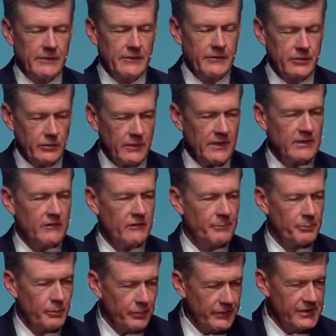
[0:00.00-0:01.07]
the
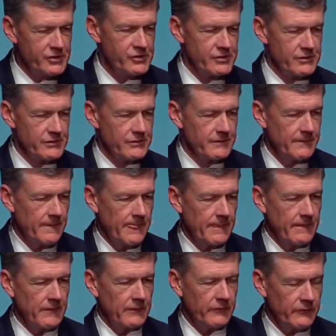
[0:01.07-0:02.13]
greatest preacher
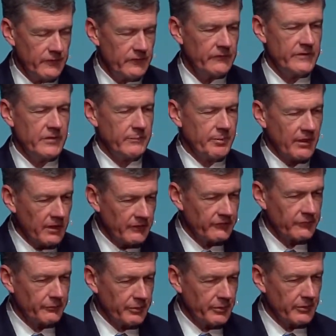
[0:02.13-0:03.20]
since the
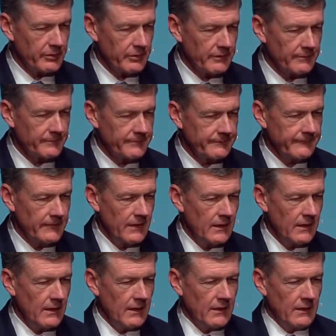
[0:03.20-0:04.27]
Apostle Paul.
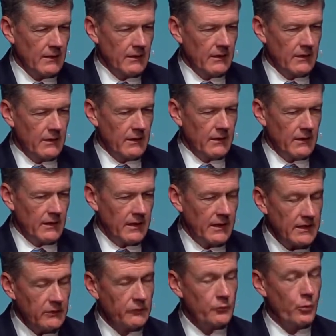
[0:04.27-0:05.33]

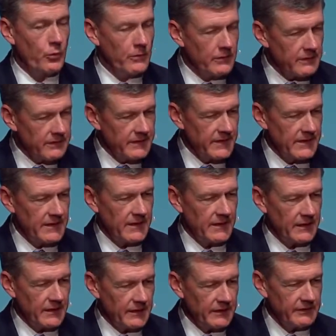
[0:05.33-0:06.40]
He is worthy
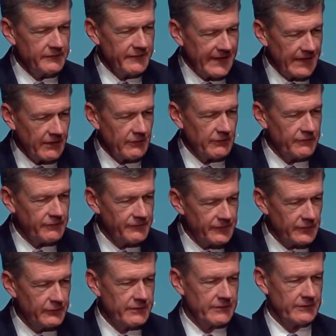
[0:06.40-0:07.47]
of our
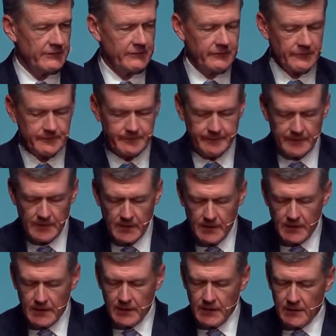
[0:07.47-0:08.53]
focus.
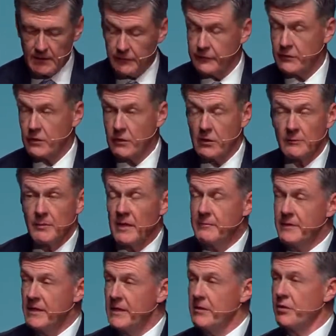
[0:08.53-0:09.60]
He is called by
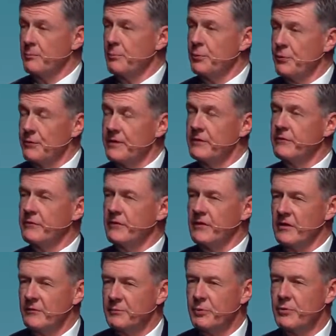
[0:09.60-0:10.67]
many the Prince
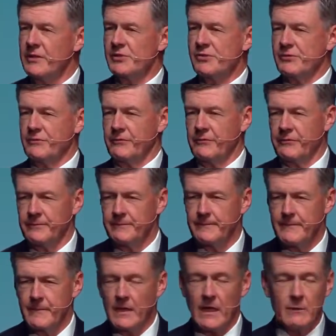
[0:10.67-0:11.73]
of Preachers.
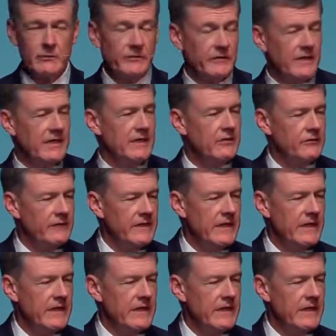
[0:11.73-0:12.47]
I would say he is